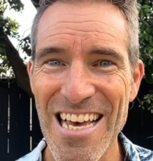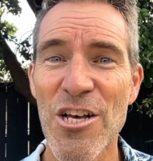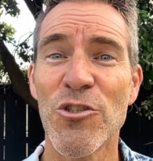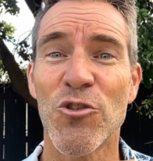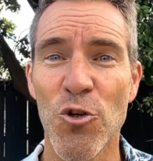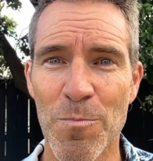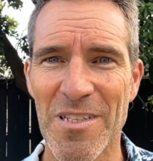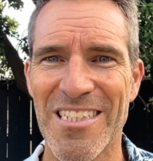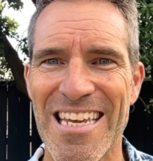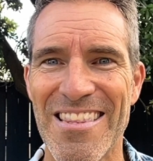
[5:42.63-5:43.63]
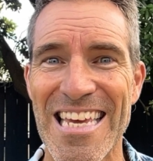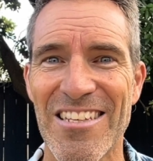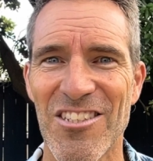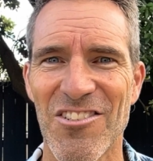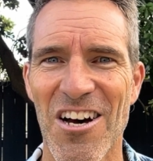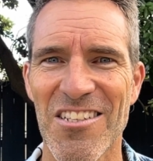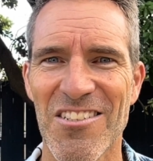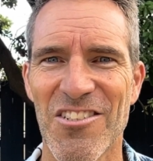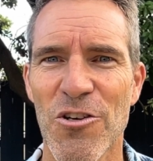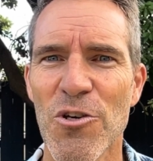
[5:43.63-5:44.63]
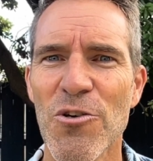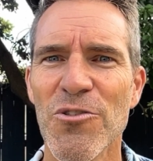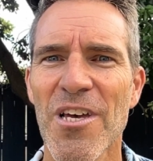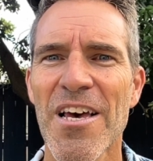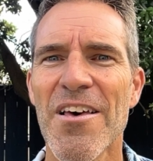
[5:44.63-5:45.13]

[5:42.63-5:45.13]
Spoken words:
superset the exercises. So use